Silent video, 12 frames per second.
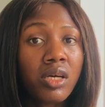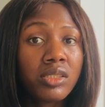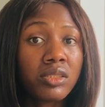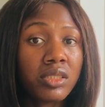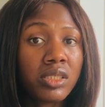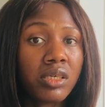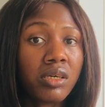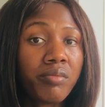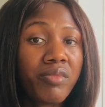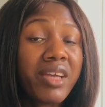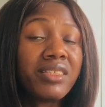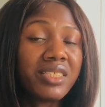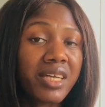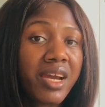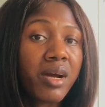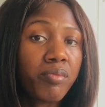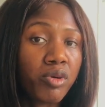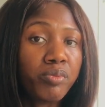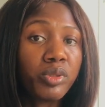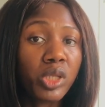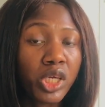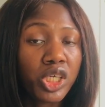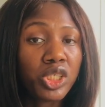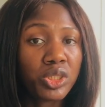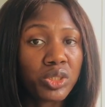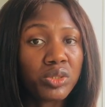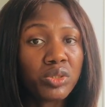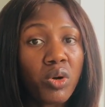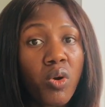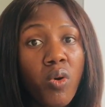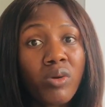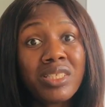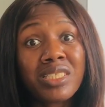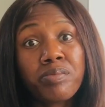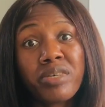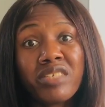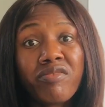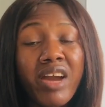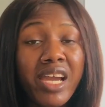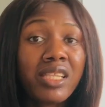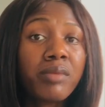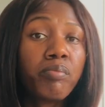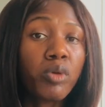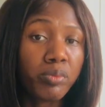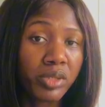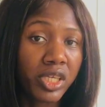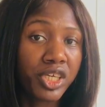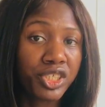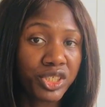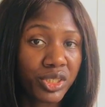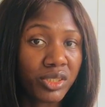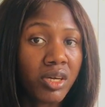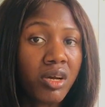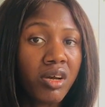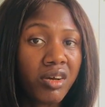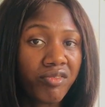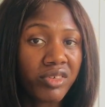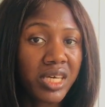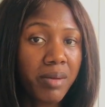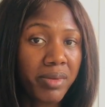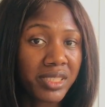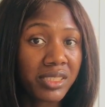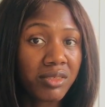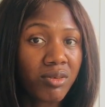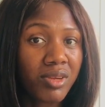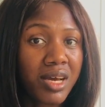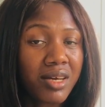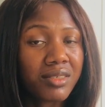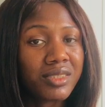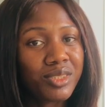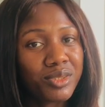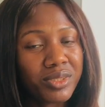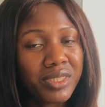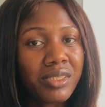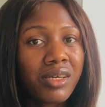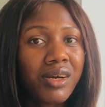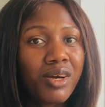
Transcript: to the entire population or the specified population for that particular study.